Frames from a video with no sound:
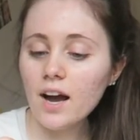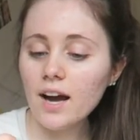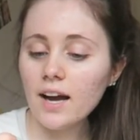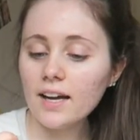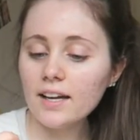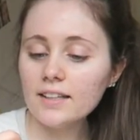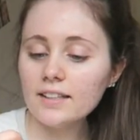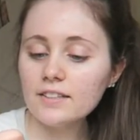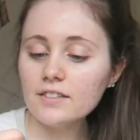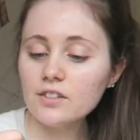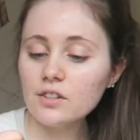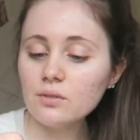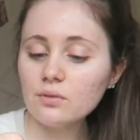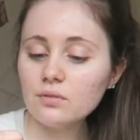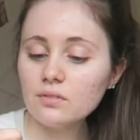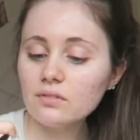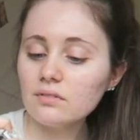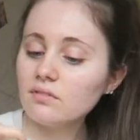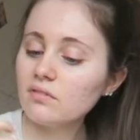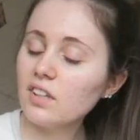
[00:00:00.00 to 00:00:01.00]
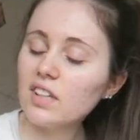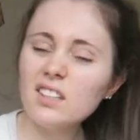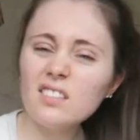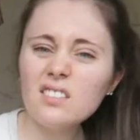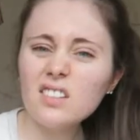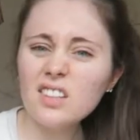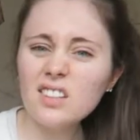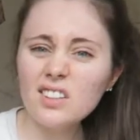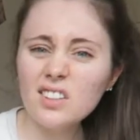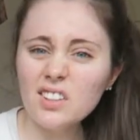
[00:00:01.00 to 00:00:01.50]
I don't I
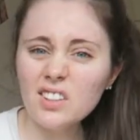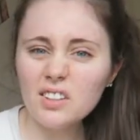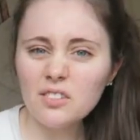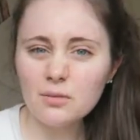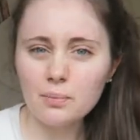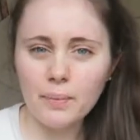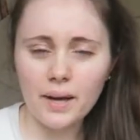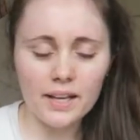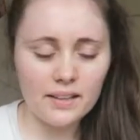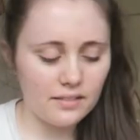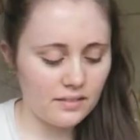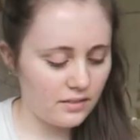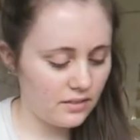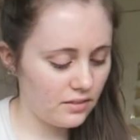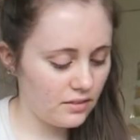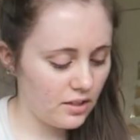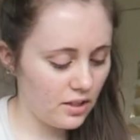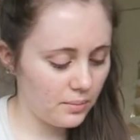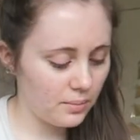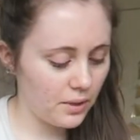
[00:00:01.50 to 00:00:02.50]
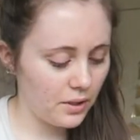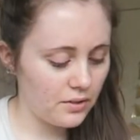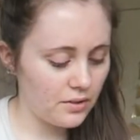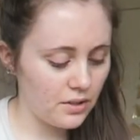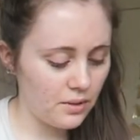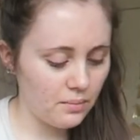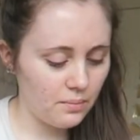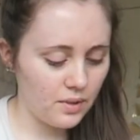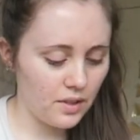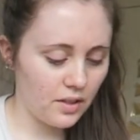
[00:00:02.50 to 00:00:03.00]
don't like the look of matte top
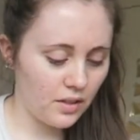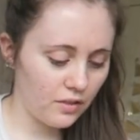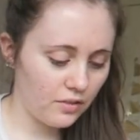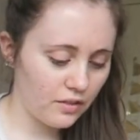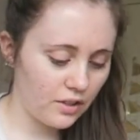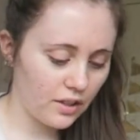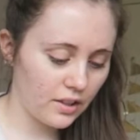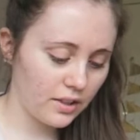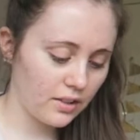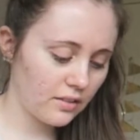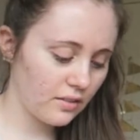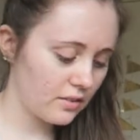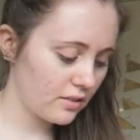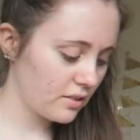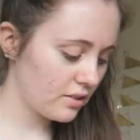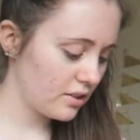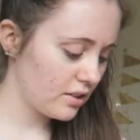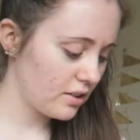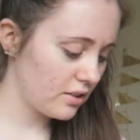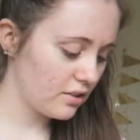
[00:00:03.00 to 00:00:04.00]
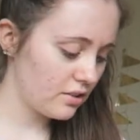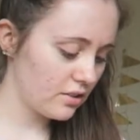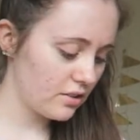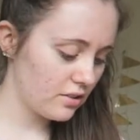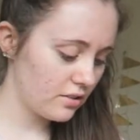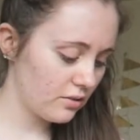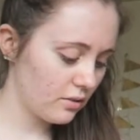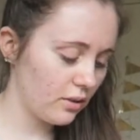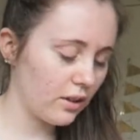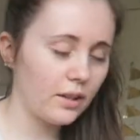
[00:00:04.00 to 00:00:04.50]
coats on me. I feel like it just,
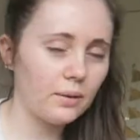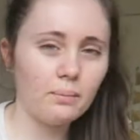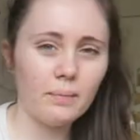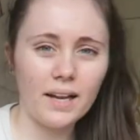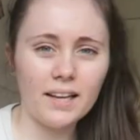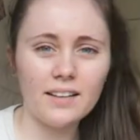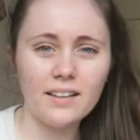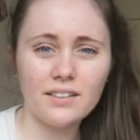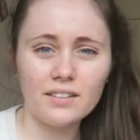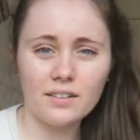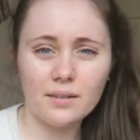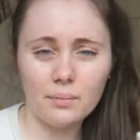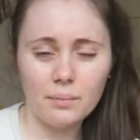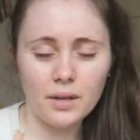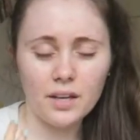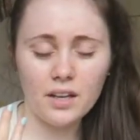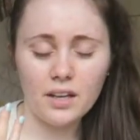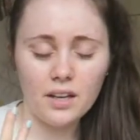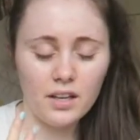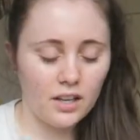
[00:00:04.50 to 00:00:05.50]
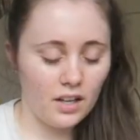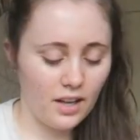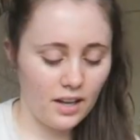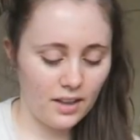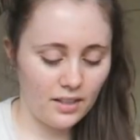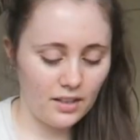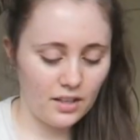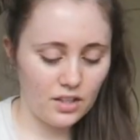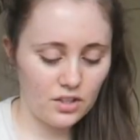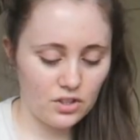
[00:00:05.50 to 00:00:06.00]
or like matte nails on me.
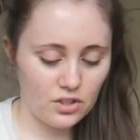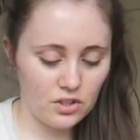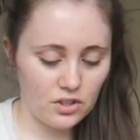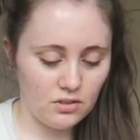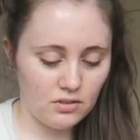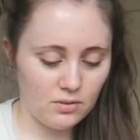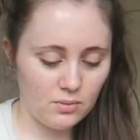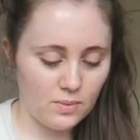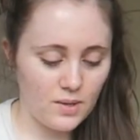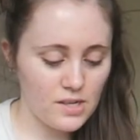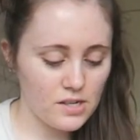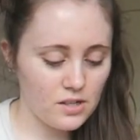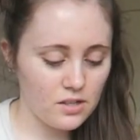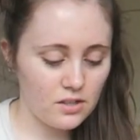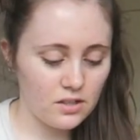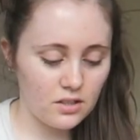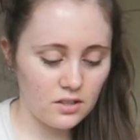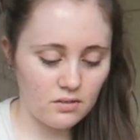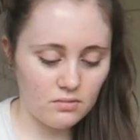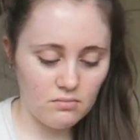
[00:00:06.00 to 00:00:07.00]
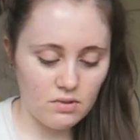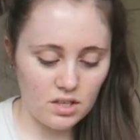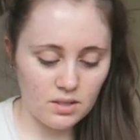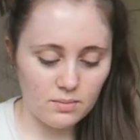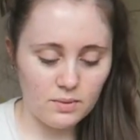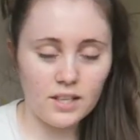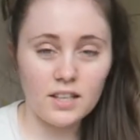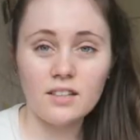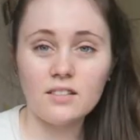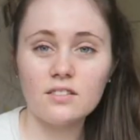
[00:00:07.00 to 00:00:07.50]
I think it just looks weird and
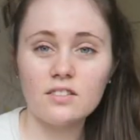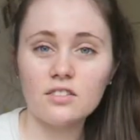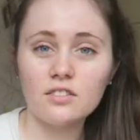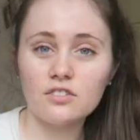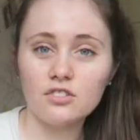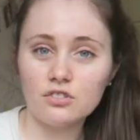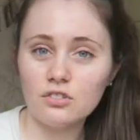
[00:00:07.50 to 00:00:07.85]
makes my hands look